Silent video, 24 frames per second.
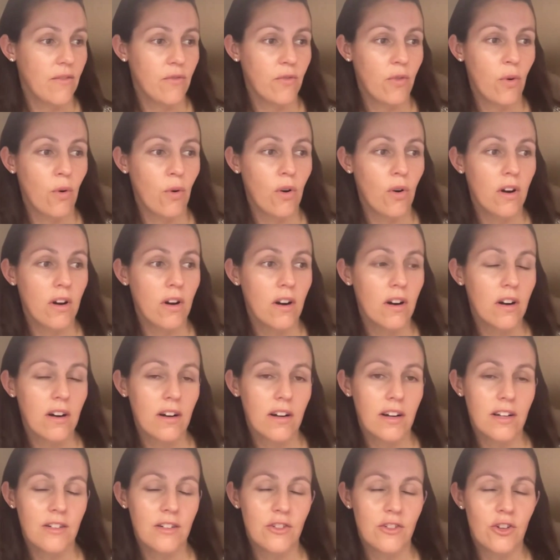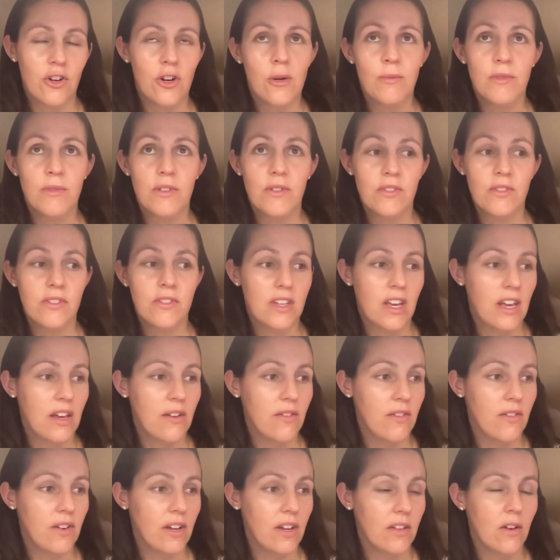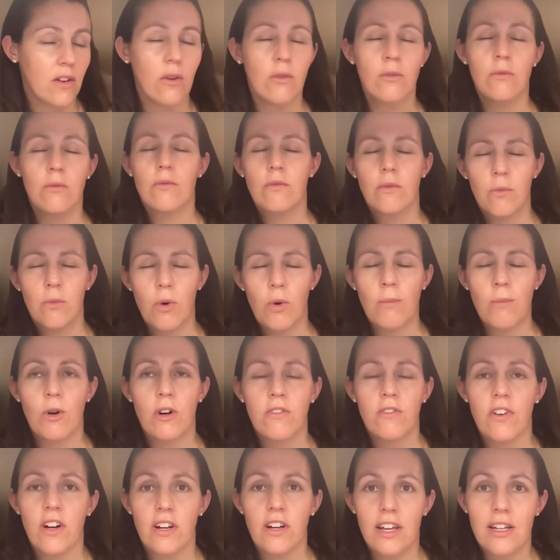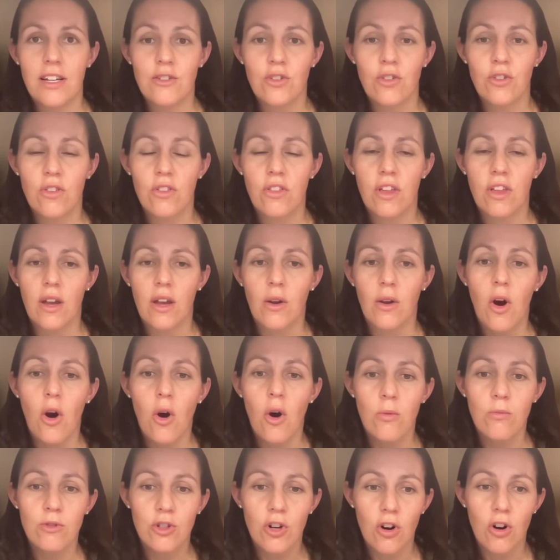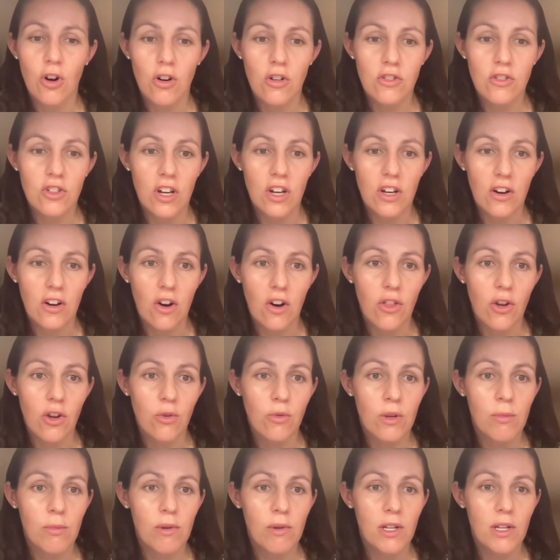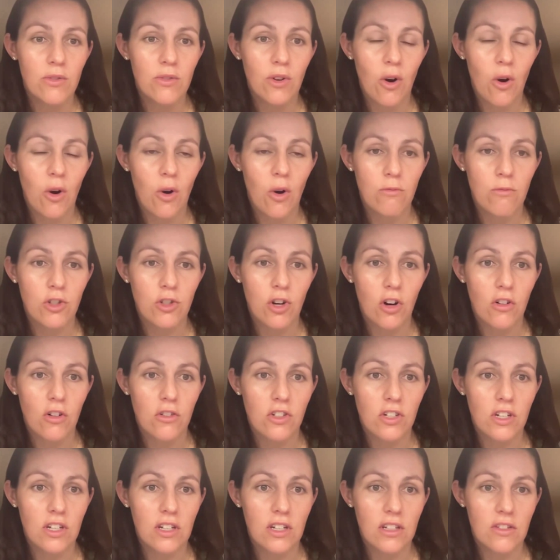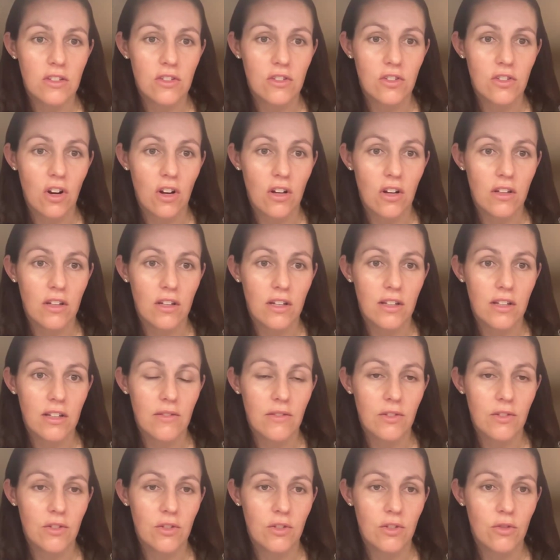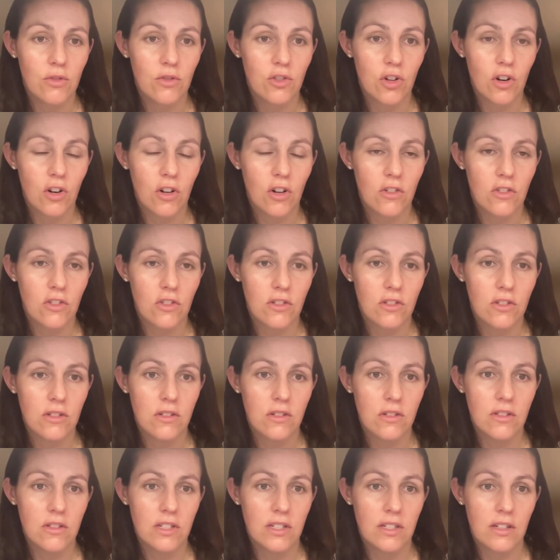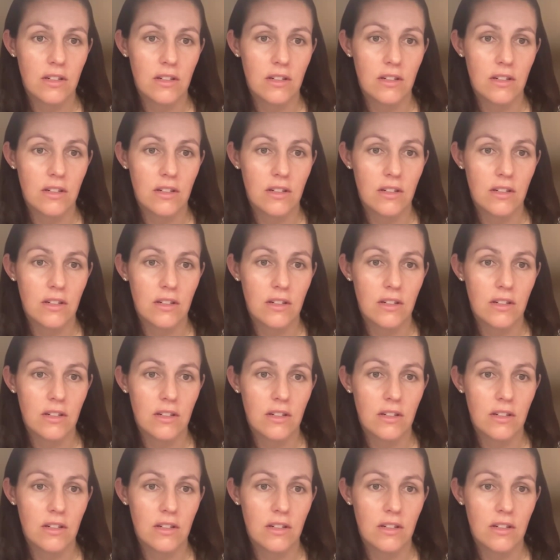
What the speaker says: In terms of saving, one more financial thing, home charging. Are there rebates for home charging, installing level 2 chargers,